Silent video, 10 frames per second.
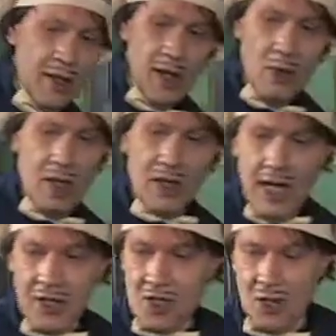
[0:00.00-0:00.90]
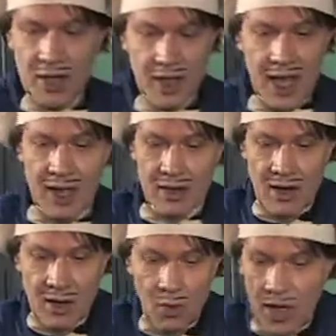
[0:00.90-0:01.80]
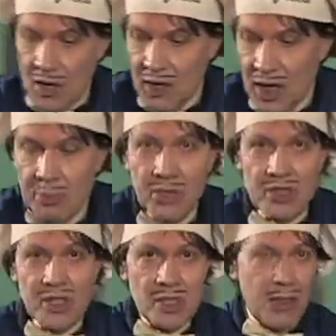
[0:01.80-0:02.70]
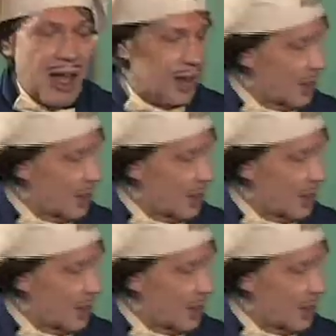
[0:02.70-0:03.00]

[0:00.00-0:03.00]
Now while that's doing that, why don't I put this back